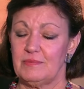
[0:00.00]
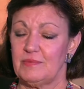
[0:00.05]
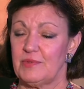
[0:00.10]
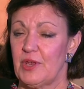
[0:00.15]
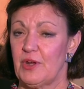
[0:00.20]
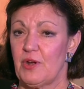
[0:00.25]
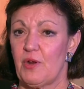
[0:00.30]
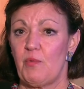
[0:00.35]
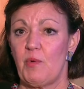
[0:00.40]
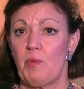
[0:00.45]

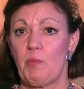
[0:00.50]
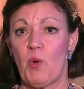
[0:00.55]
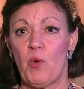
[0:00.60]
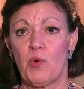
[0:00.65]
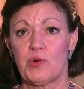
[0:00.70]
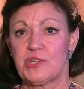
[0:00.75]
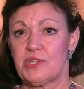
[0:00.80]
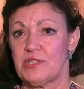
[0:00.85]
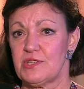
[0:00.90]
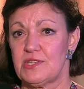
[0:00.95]
you know,
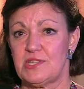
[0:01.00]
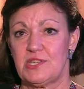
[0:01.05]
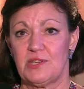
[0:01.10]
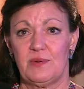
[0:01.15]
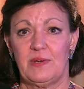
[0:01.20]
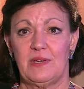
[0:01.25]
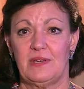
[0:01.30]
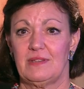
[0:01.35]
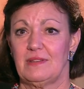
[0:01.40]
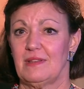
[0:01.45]
reporters
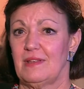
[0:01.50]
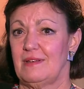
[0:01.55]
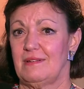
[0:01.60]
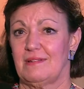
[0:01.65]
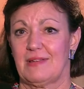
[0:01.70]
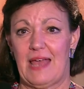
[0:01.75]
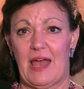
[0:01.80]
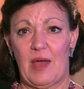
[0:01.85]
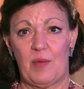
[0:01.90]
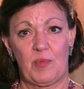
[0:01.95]
doing the
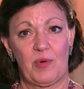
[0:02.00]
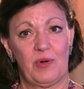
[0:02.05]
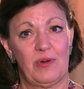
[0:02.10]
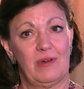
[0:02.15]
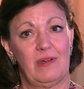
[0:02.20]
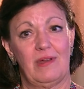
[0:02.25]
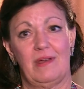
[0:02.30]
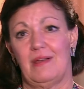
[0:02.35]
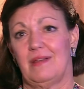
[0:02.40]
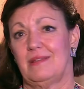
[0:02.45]

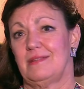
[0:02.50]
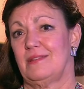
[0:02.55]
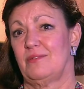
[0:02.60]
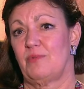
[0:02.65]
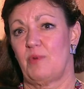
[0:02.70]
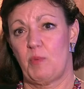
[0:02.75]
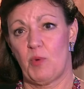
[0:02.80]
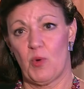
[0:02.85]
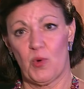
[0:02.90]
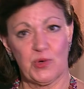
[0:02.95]
camera and the
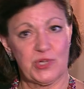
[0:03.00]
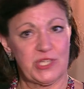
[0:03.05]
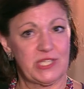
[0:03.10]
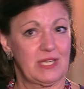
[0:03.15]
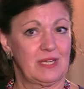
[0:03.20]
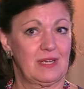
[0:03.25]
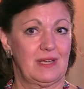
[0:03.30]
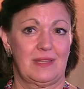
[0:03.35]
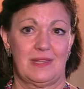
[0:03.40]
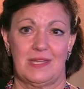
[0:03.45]

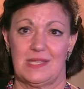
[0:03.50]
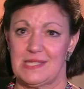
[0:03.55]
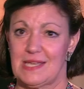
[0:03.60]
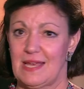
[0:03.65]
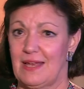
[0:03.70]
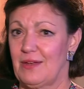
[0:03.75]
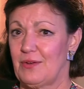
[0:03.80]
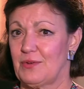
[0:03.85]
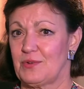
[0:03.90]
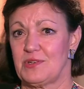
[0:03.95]
reporting and the
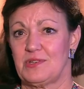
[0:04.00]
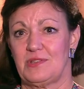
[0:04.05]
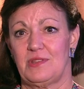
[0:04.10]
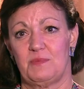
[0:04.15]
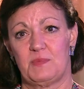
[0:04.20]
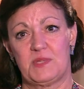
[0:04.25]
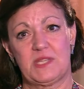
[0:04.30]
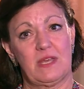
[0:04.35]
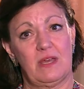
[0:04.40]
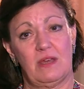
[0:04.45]
sound
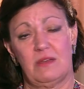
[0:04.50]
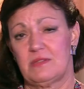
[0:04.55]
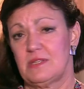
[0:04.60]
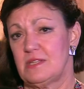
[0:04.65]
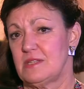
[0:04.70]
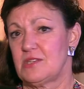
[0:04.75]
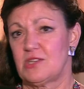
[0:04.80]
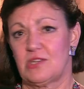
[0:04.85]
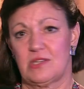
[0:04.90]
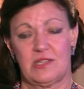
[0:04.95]
themselves.
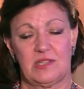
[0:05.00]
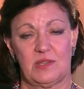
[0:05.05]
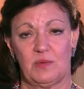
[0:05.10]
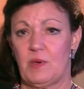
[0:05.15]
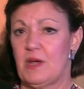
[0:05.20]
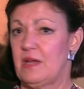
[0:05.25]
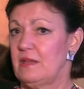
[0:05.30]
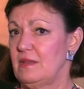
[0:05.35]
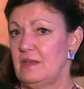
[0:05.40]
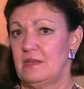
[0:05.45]
It's just the
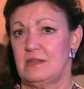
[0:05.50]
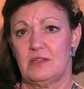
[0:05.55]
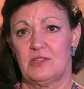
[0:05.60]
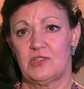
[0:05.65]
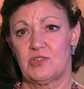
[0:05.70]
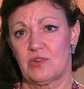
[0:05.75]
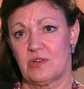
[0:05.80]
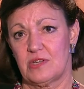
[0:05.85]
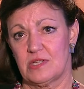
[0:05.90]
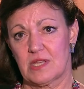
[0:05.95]
way the
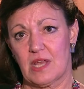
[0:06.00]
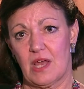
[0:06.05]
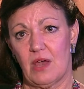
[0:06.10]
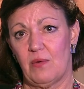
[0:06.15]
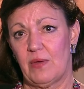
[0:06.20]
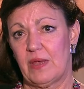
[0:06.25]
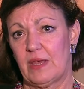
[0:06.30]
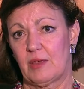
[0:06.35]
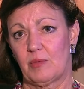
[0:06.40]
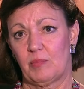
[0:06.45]
industry is
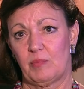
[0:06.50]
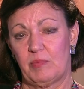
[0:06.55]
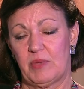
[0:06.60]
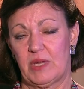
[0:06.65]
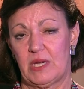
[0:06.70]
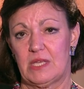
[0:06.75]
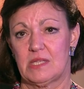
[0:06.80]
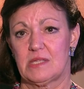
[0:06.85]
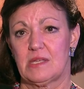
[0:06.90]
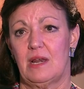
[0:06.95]
going, but
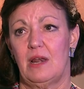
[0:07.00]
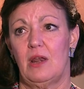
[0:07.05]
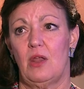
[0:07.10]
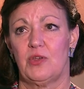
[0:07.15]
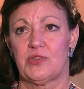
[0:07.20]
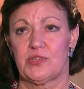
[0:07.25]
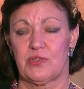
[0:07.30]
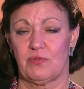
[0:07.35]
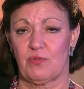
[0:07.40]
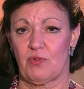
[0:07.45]
it's a
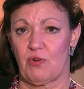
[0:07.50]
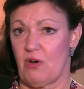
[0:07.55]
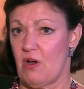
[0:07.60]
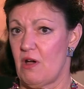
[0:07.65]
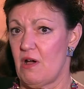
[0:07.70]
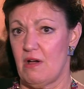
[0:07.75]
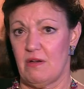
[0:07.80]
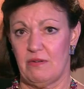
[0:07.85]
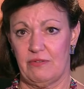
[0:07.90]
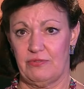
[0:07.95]
loss of
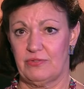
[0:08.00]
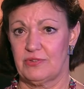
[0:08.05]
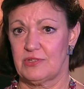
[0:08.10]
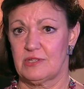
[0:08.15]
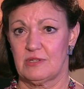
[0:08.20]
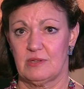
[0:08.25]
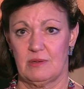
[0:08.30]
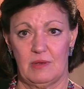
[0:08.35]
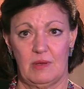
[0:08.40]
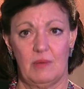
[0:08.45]
craft,
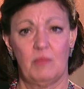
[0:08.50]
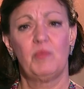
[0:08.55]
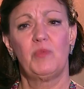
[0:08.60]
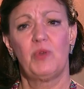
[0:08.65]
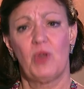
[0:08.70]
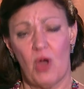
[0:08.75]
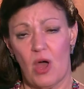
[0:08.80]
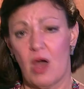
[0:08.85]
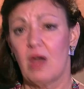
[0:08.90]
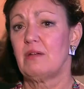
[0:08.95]

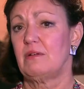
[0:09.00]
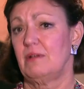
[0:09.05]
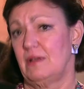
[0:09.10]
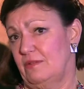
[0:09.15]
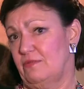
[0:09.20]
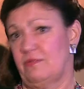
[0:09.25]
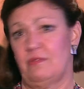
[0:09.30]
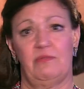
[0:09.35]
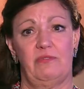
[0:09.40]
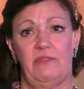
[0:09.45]
not only
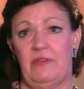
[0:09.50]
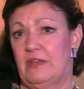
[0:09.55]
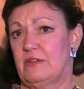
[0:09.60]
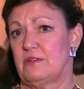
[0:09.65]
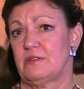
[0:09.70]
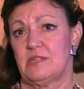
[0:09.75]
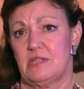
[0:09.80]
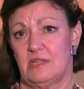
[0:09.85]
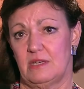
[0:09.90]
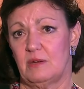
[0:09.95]
from
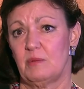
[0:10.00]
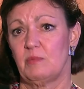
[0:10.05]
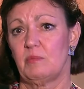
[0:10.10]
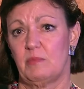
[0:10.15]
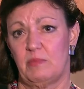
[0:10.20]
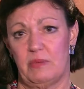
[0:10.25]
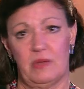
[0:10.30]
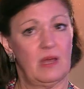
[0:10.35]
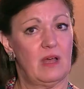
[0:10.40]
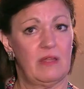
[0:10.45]
Fountain,
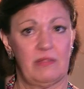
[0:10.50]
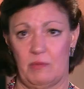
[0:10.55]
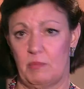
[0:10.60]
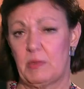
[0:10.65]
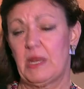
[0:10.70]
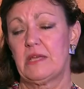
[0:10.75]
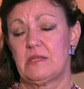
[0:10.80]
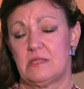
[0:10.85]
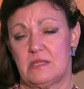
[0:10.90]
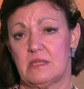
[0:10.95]
but other
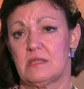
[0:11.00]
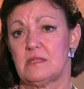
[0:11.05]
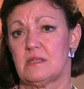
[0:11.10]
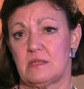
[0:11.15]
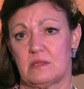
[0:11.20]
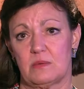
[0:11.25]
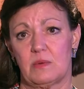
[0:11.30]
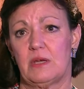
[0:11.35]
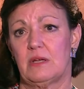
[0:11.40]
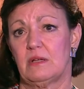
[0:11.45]
places
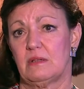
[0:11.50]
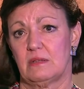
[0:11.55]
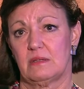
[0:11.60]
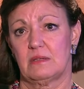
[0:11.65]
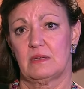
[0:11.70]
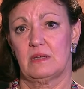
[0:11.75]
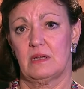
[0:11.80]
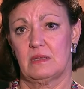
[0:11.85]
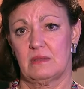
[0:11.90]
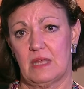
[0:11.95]
as well.
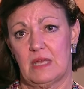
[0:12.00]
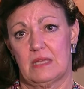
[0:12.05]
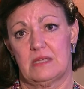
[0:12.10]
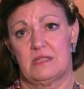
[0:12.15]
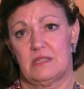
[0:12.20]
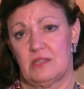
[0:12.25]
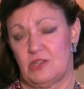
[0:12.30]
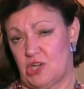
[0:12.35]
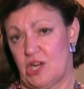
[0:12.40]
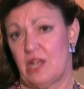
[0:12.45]
And
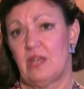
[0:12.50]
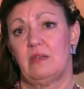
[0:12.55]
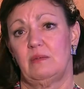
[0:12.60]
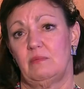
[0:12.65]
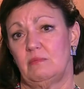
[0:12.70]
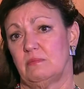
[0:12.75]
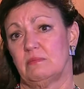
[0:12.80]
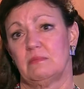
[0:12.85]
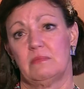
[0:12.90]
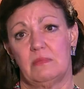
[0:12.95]
that's a
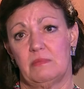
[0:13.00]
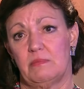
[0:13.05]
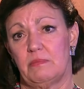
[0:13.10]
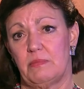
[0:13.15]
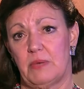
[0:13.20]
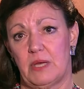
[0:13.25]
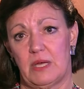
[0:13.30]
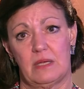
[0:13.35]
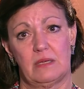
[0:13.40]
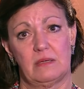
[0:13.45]
shame,
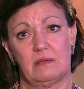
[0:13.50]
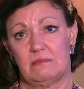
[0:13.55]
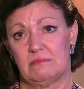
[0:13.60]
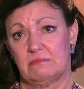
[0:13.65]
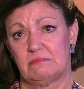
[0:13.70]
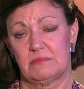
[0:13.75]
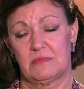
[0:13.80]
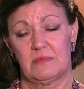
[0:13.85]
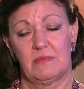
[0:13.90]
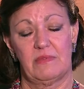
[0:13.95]
but
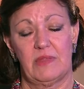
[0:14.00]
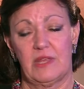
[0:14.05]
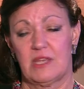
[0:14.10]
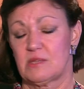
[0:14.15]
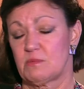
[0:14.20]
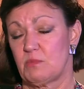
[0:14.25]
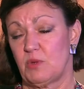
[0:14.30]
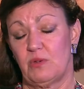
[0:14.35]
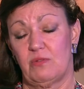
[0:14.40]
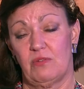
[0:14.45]

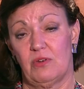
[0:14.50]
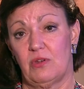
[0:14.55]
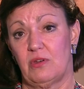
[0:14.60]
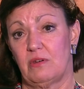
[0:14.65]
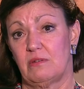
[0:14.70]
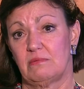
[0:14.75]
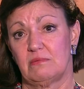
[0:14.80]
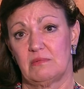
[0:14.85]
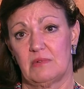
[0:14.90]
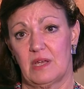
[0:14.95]
things move on,
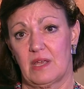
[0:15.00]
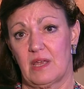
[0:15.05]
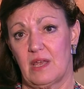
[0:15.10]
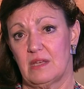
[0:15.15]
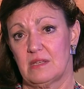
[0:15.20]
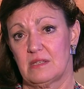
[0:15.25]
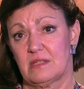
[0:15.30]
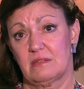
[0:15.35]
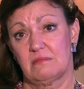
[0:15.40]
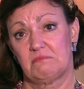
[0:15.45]
I
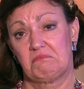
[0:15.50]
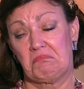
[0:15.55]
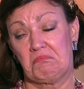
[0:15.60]
guess.